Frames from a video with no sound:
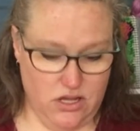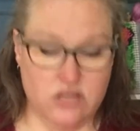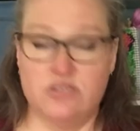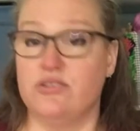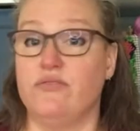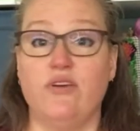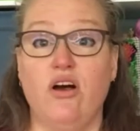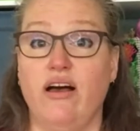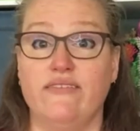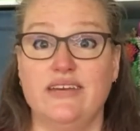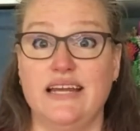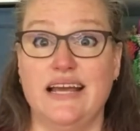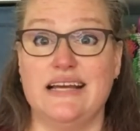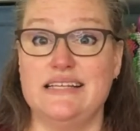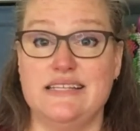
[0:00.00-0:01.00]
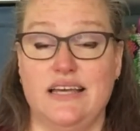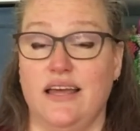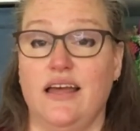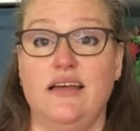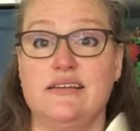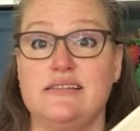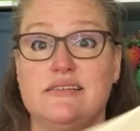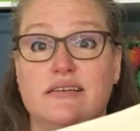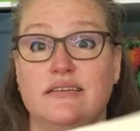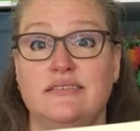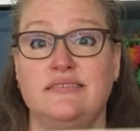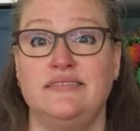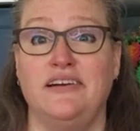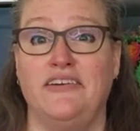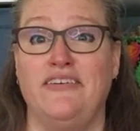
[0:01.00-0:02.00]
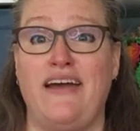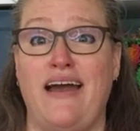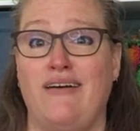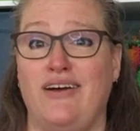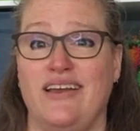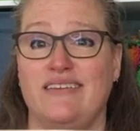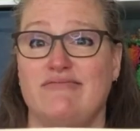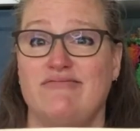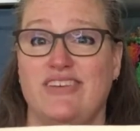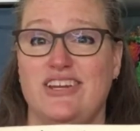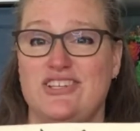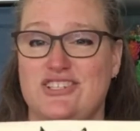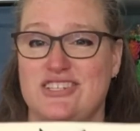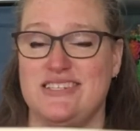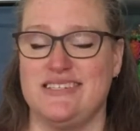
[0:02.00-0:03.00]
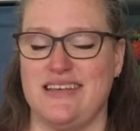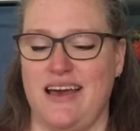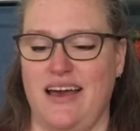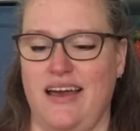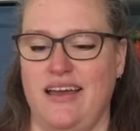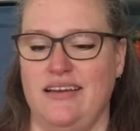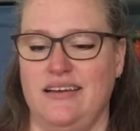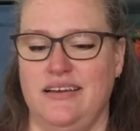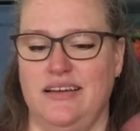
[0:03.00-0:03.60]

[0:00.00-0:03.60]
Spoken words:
So if y'all have any ideas how I can finish this guy,